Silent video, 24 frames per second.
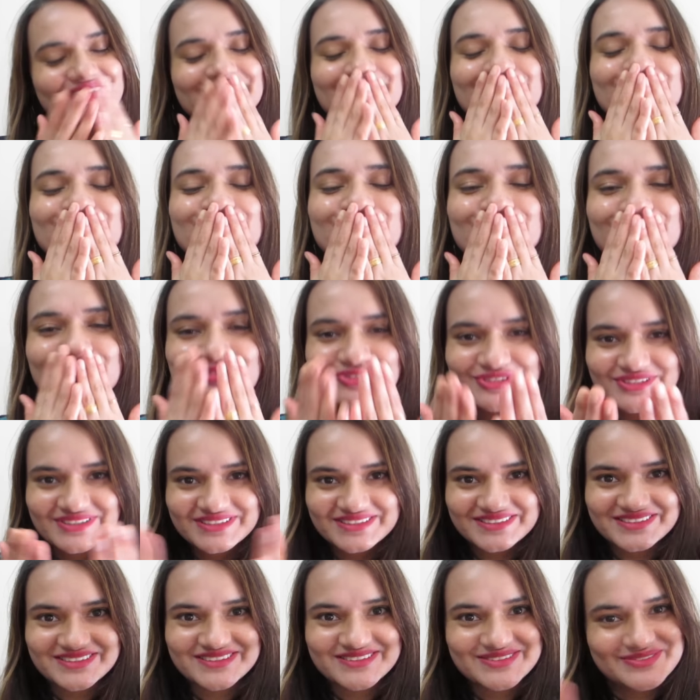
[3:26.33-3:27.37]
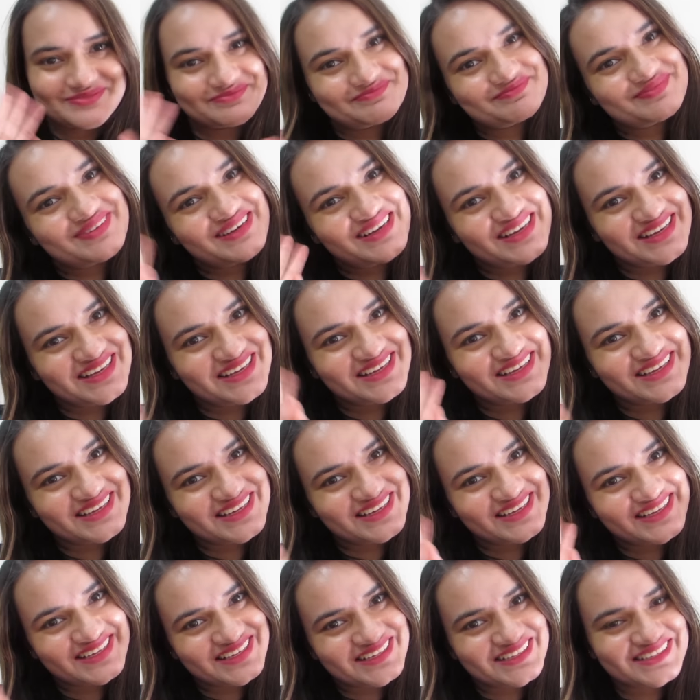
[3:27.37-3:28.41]
a big difference in no time.
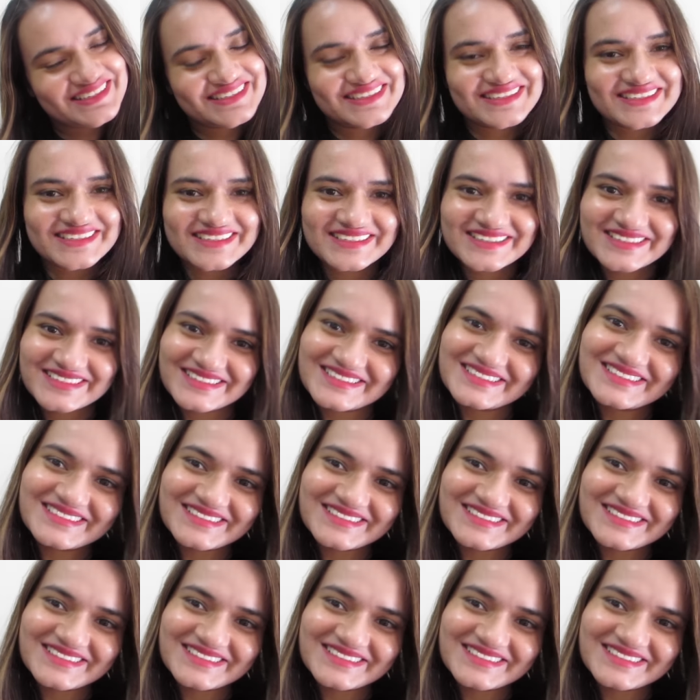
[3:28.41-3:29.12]
And also share